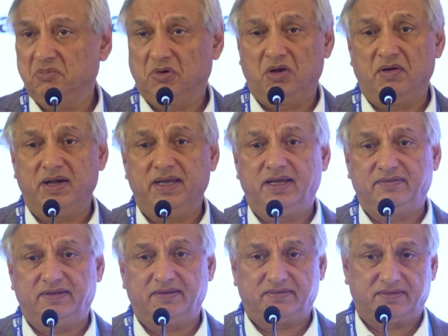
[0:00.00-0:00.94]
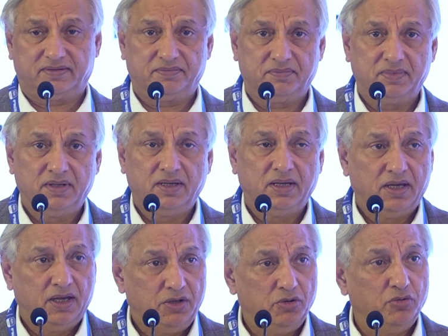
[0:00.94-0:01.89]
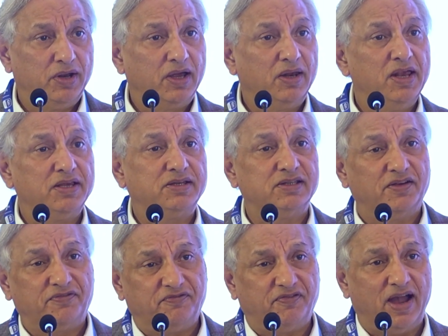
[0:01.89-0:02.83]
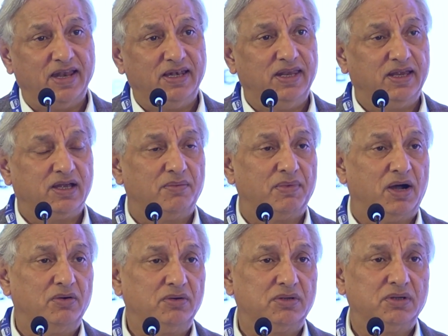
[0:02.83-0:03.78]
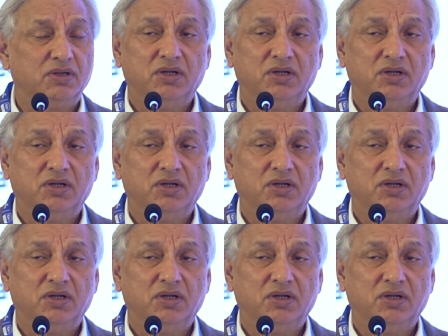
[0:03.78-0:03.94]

Already exists. New regulations have finally come out,